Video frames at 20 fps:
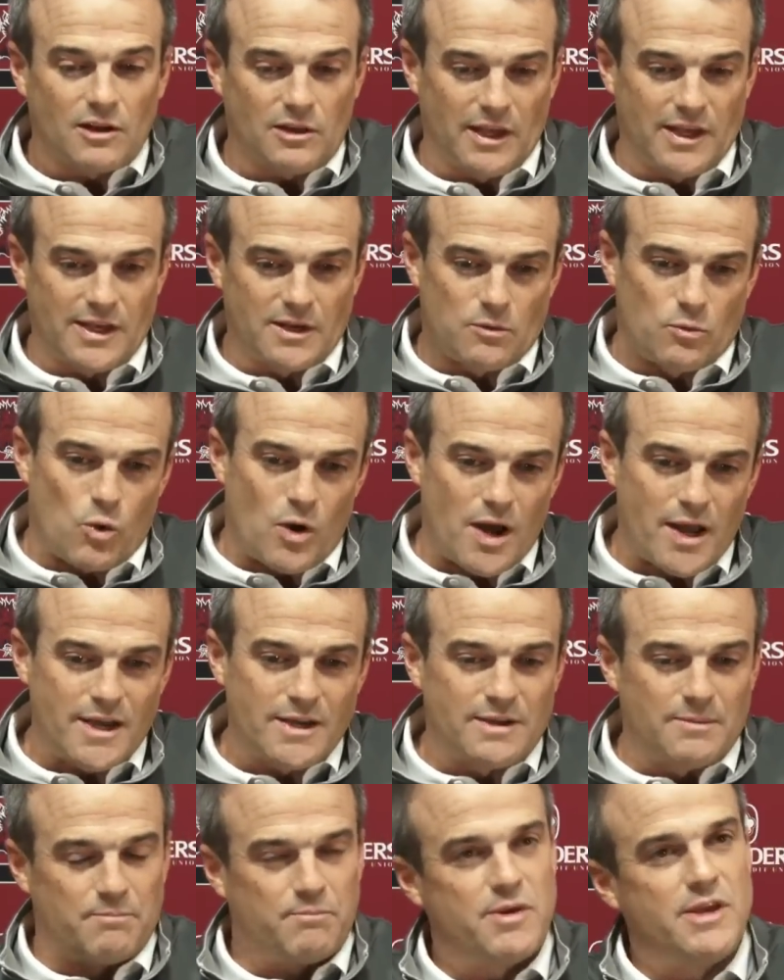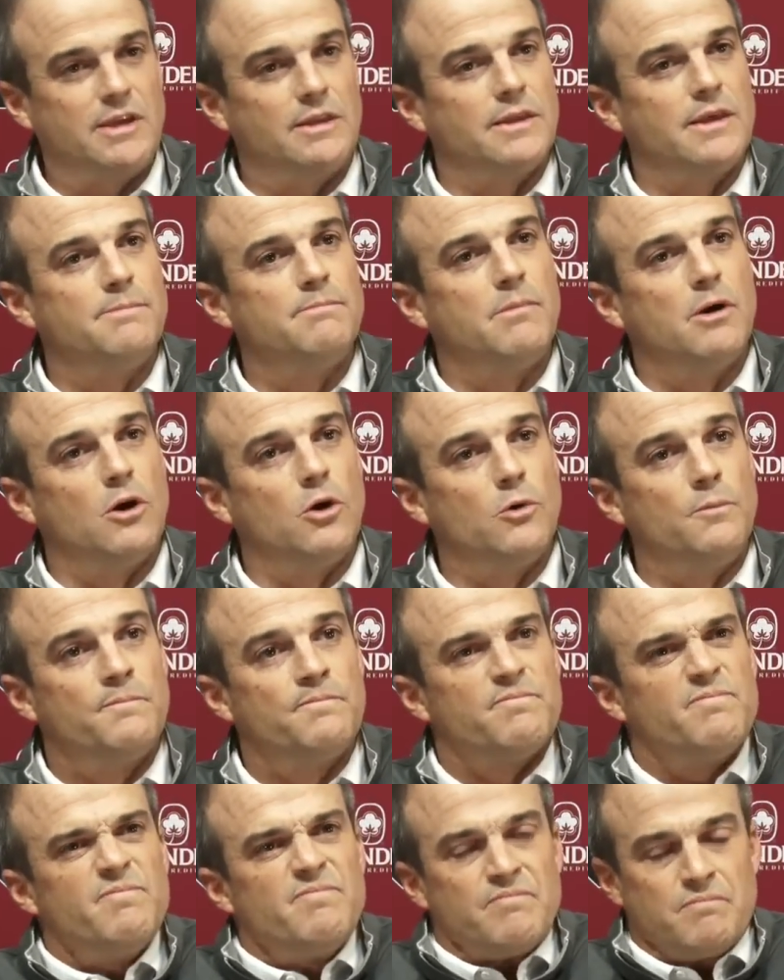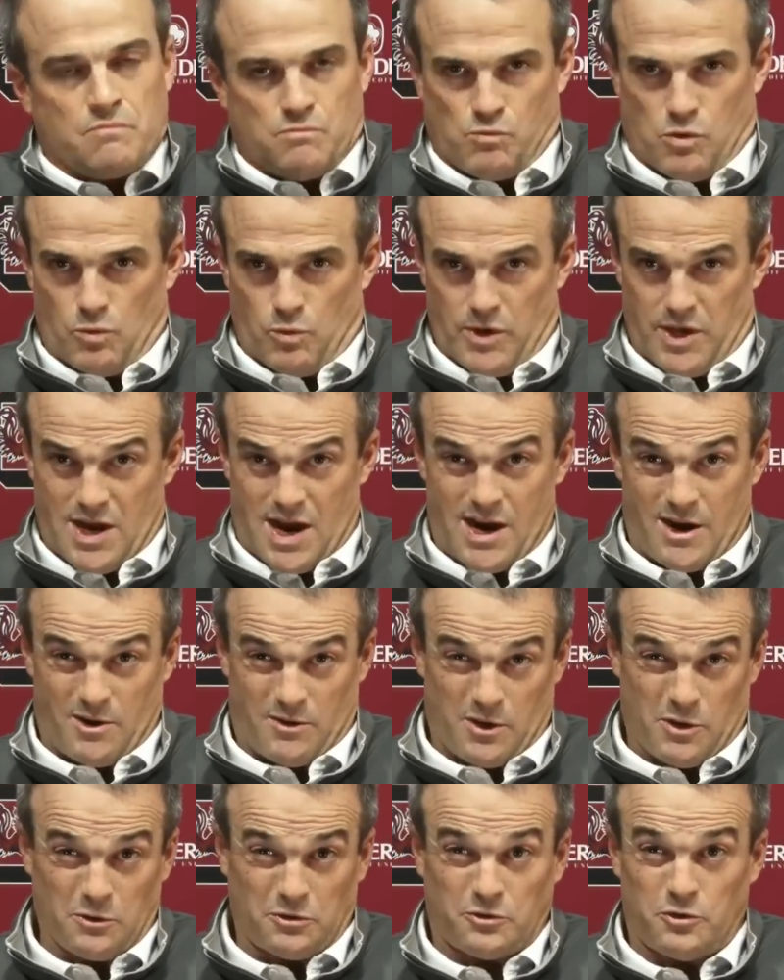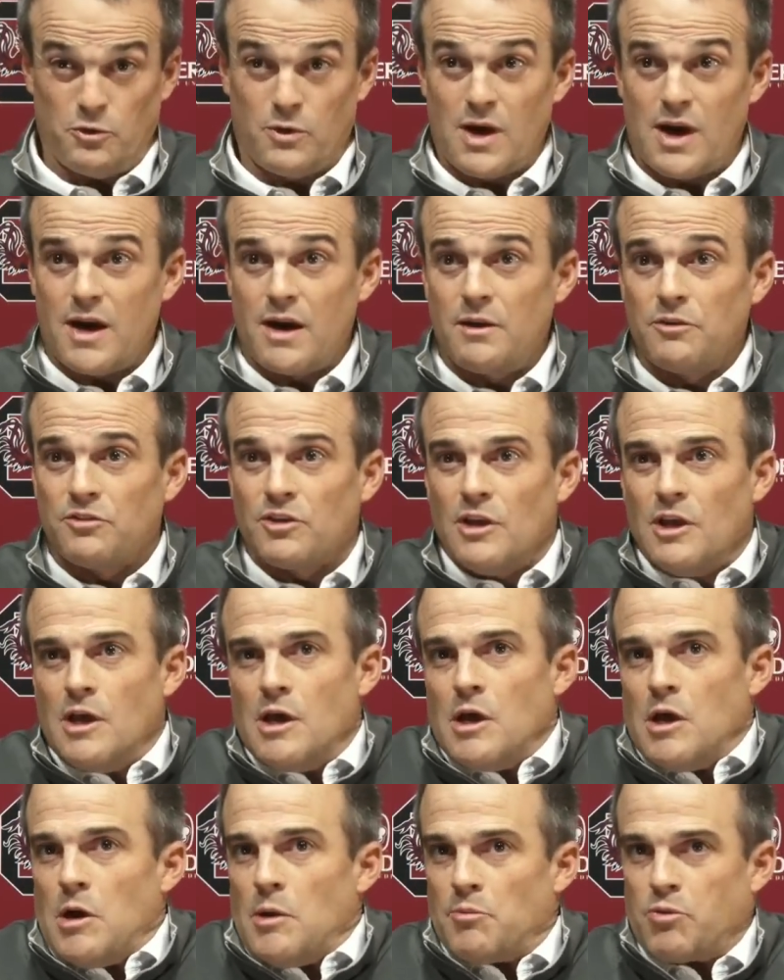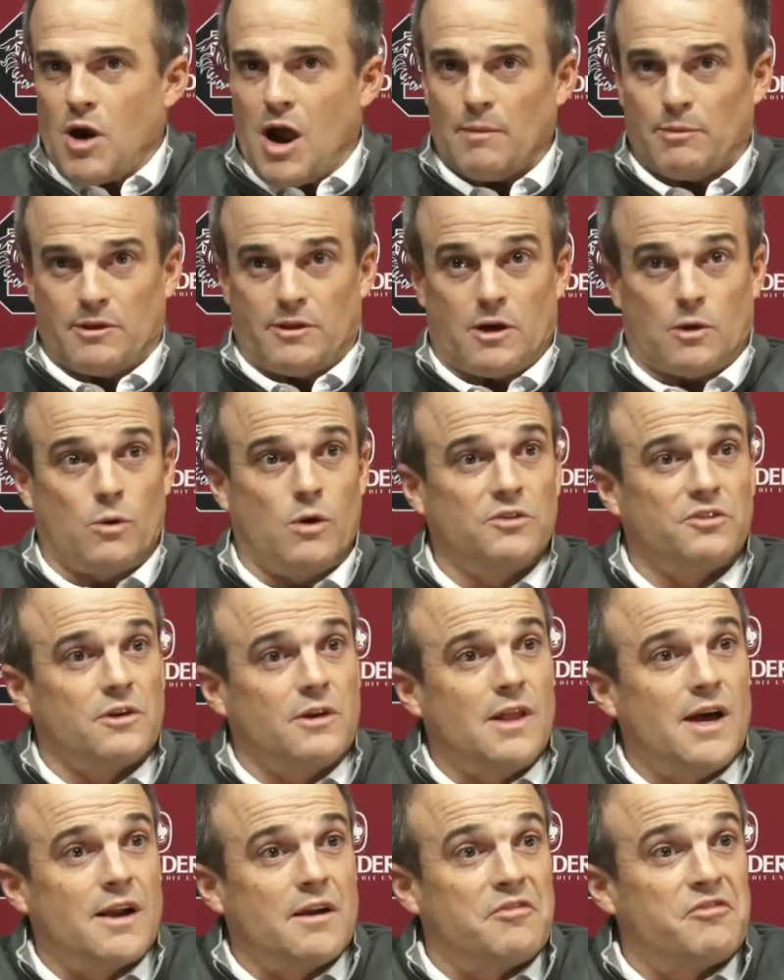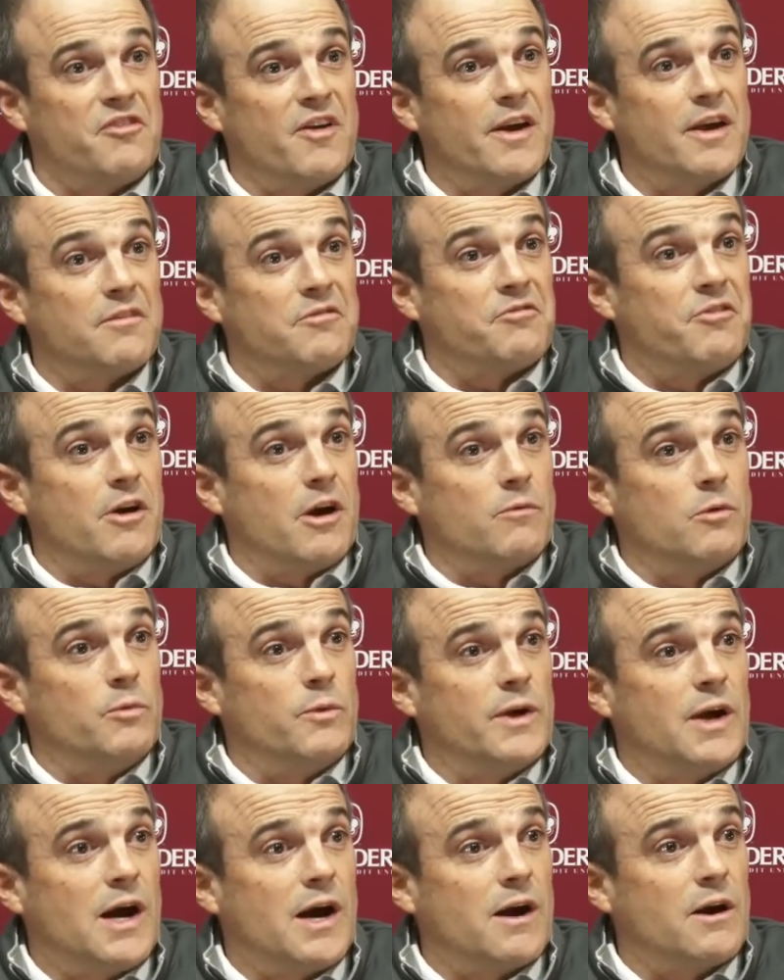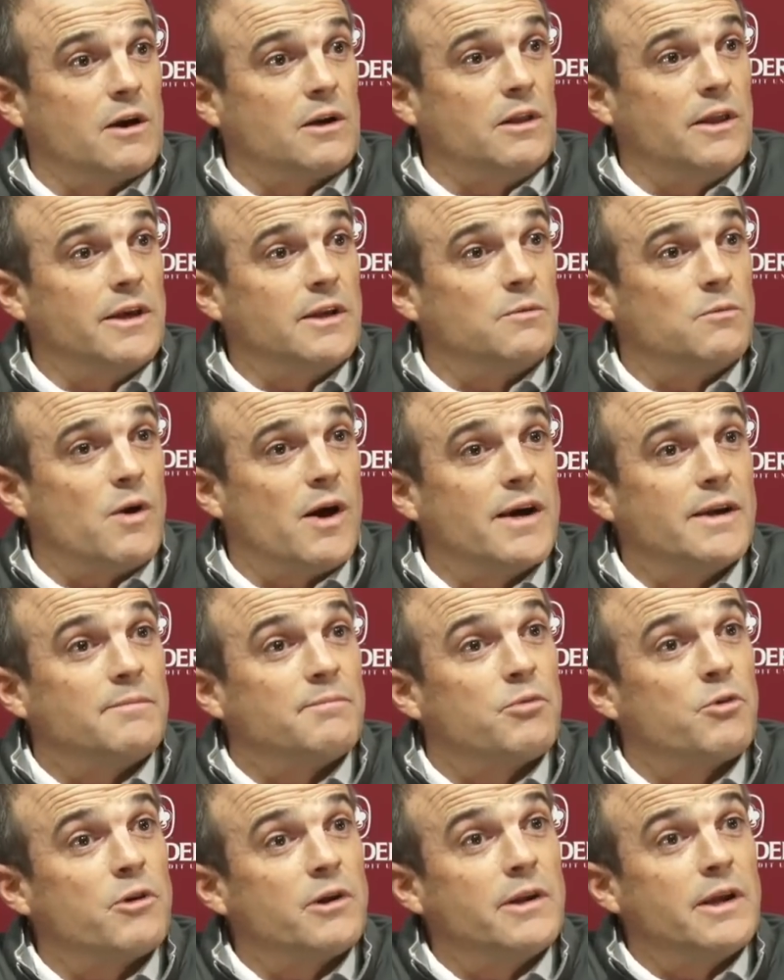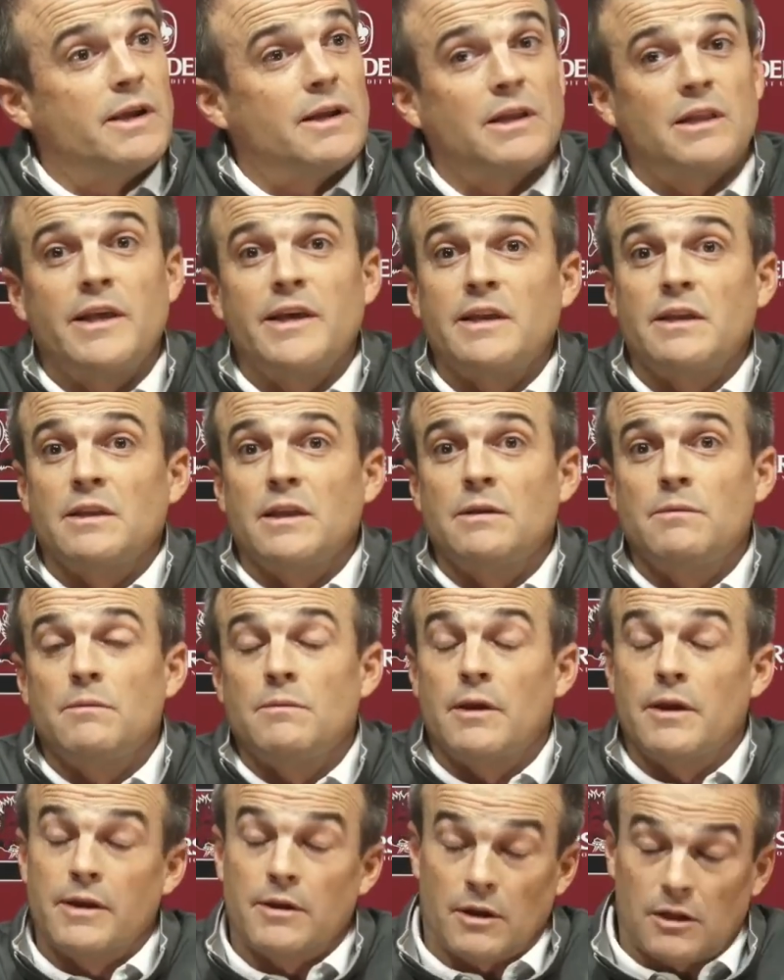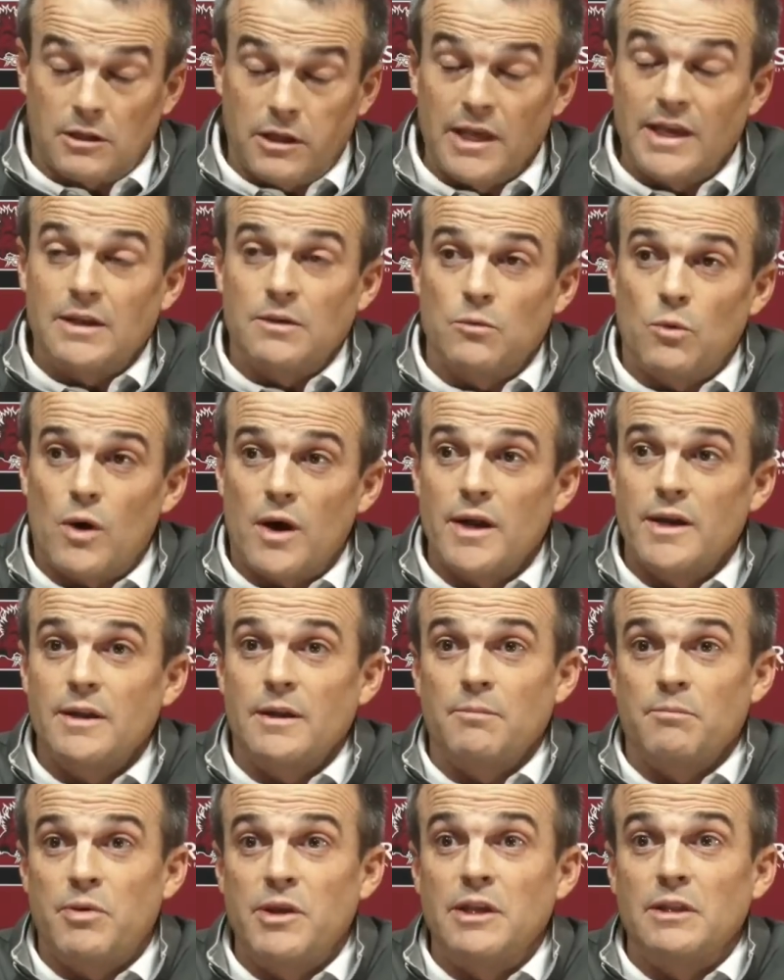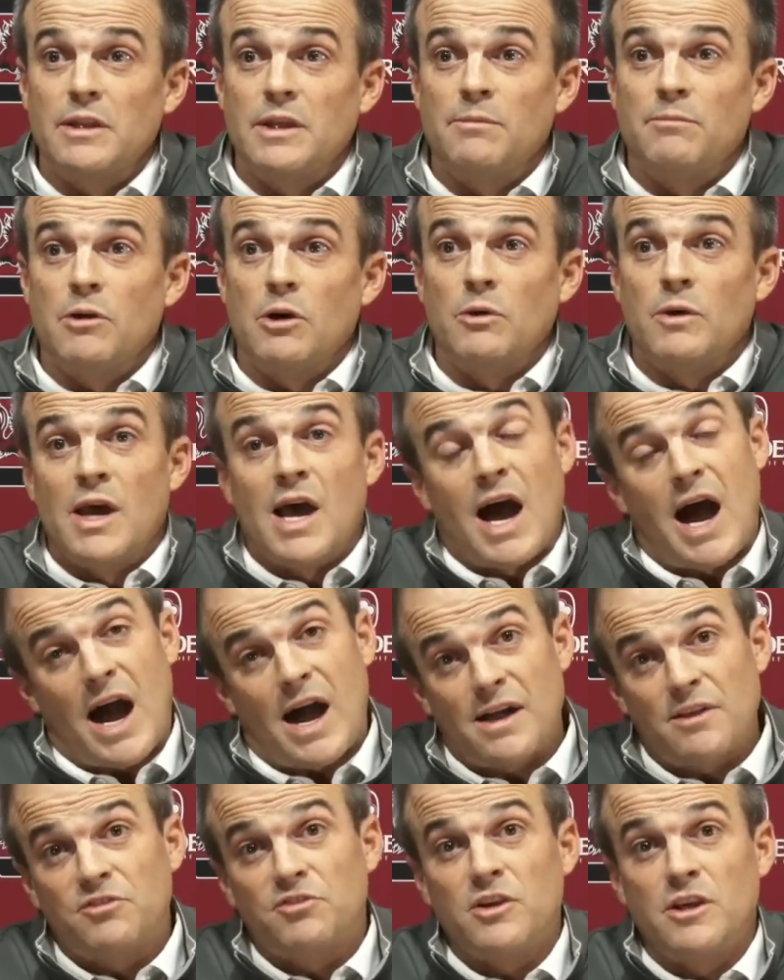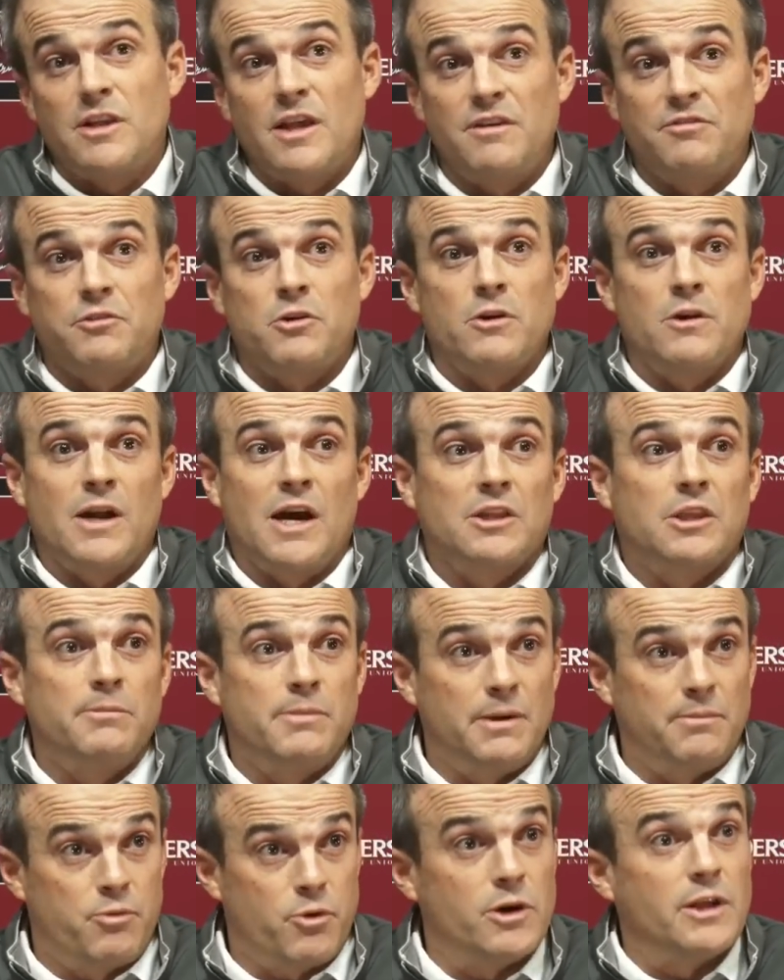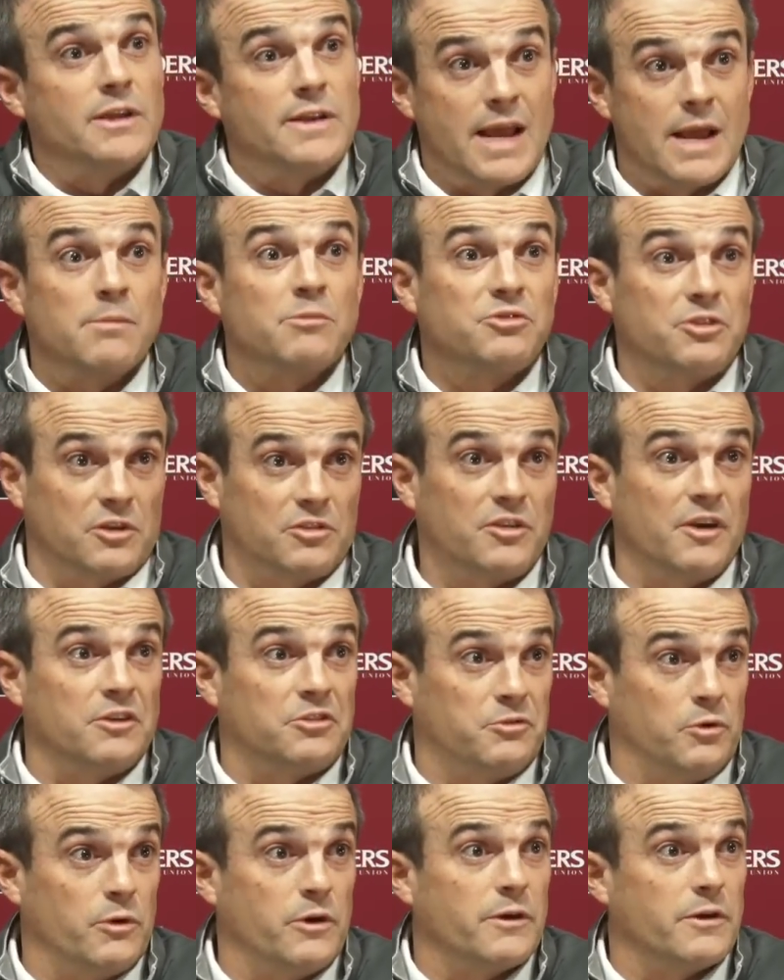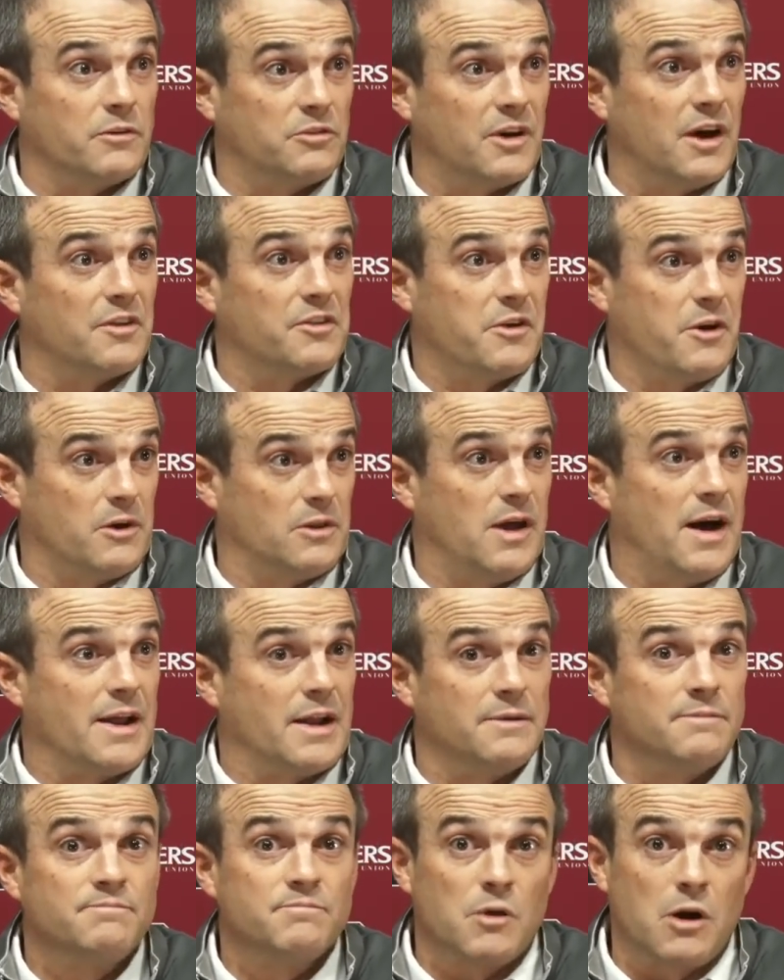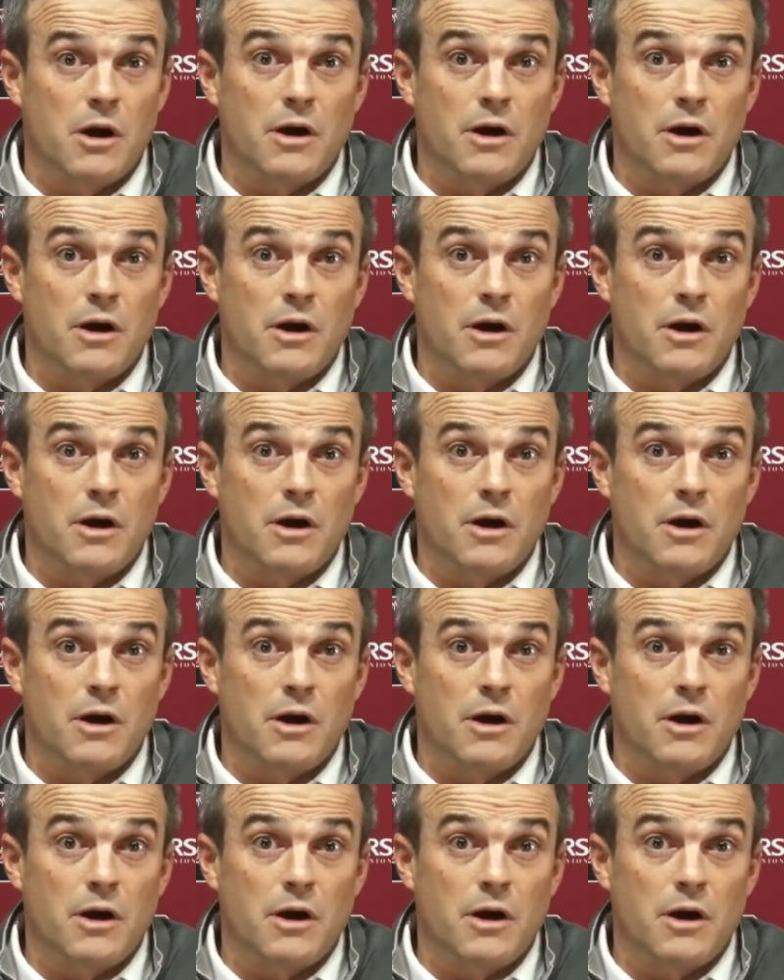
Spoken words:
Clayton White and Pete Limbo, when we hired those two guys, probably there wasn't a lot of fanfare when we hired Clayton White and Clayton White and Pete Limbo. I'd say they've turned out to be pretty damn successful here at South Carolina.